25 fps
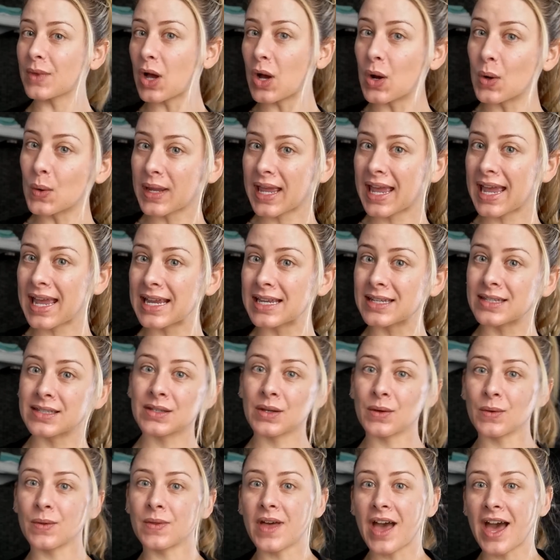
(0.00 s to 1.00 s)
Okay,
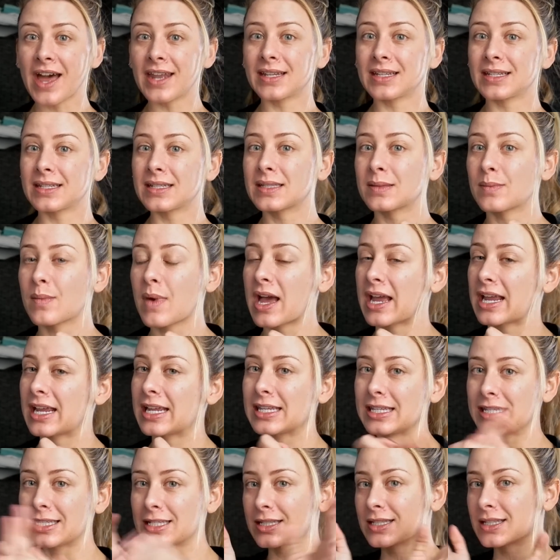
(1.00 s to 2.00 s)
so that is my
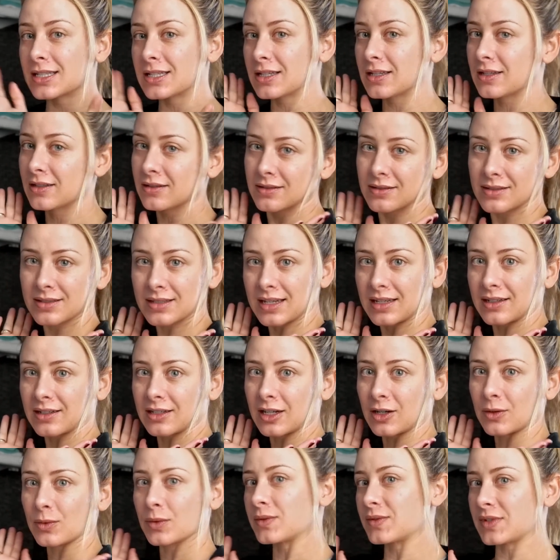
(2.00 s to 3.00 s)
easy
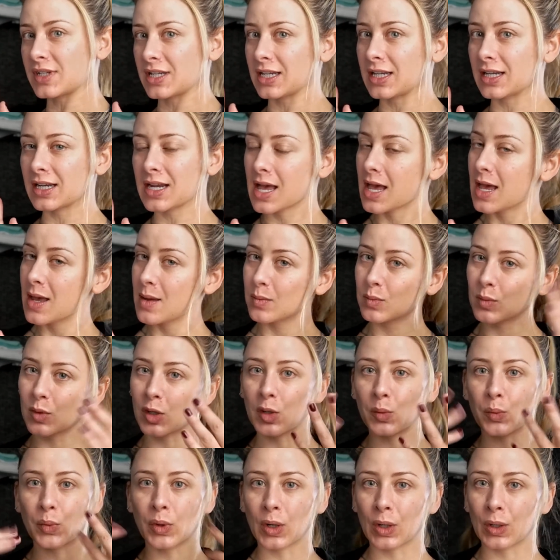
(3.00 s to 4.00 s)
skincare routine. I'm
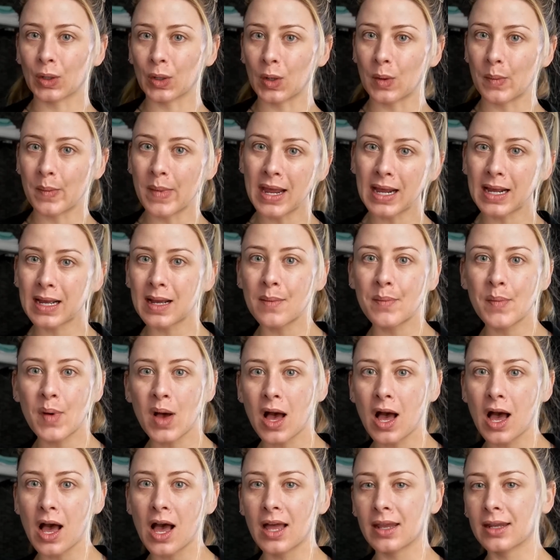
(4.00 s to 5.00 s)
gonna put a little makeup
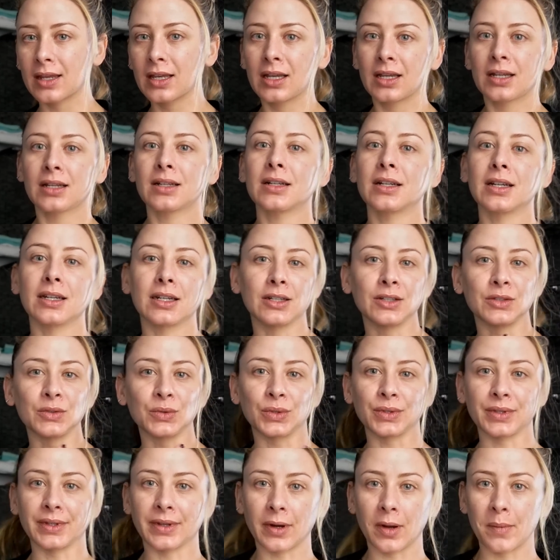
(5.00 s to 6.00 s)
on, gonna
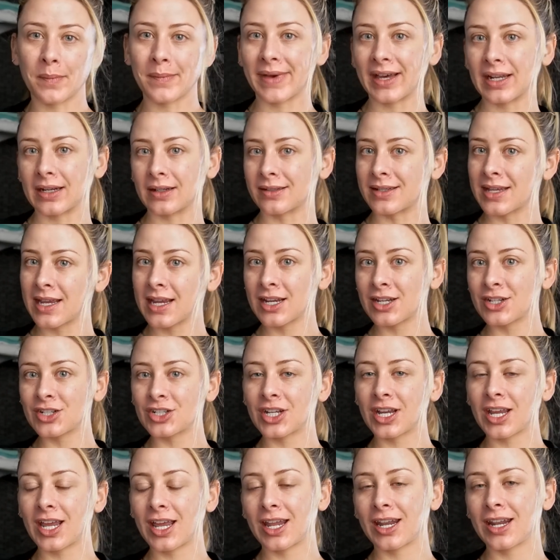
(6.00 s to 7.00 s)
do a little
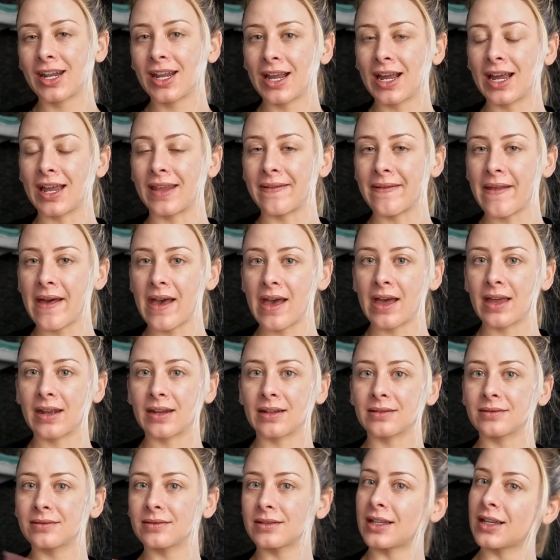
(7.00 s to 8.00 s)
meditation, and
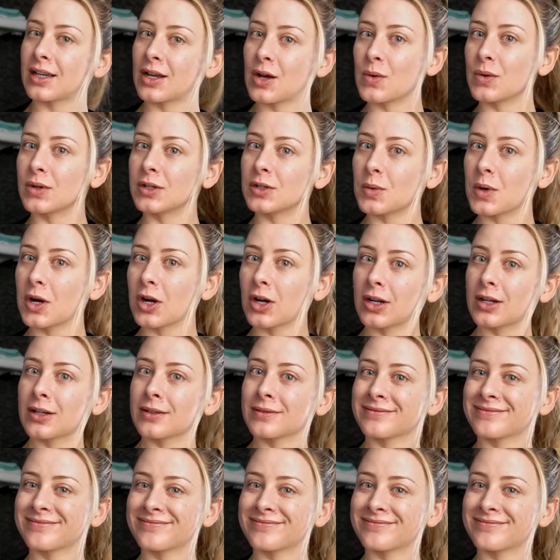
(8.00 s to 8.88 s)
then get going to work.